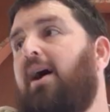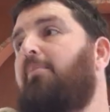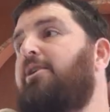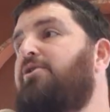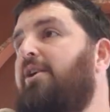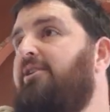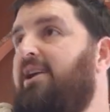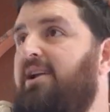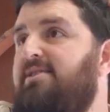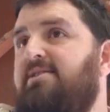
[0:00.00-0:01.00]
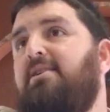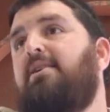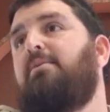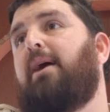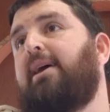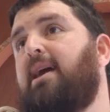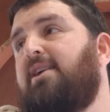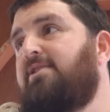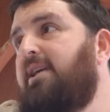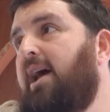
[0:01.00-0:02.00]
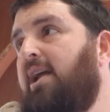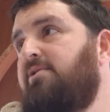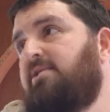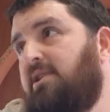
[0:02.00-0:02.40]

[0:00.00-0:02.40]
Haman tried to kill us by hanging us on the gallows.